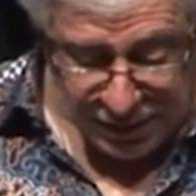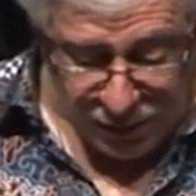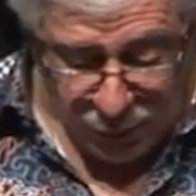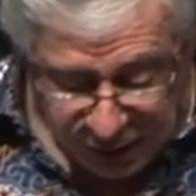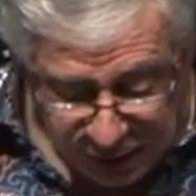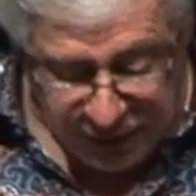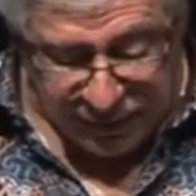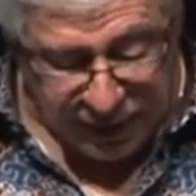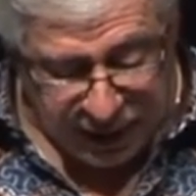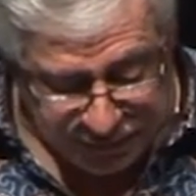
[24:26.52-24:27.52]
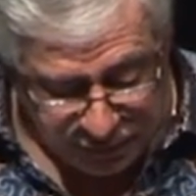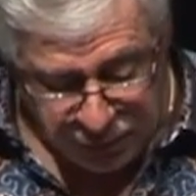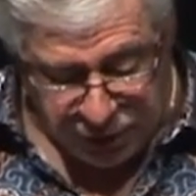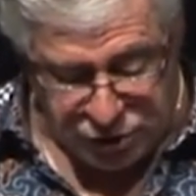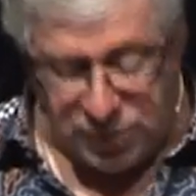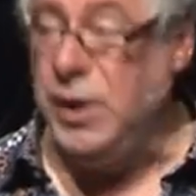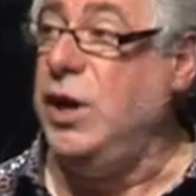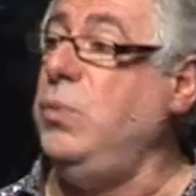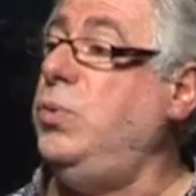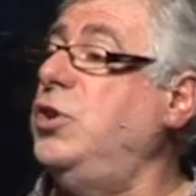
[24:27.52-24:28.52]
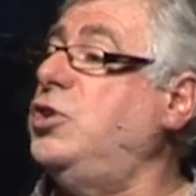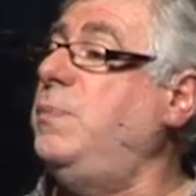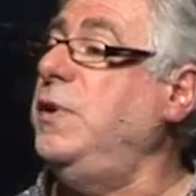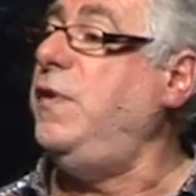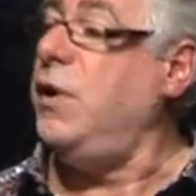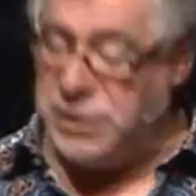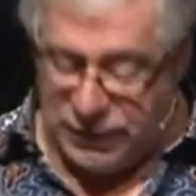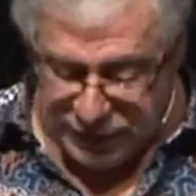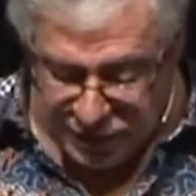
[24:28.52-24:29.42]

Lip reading: We are to live a life of worship. And worship involves every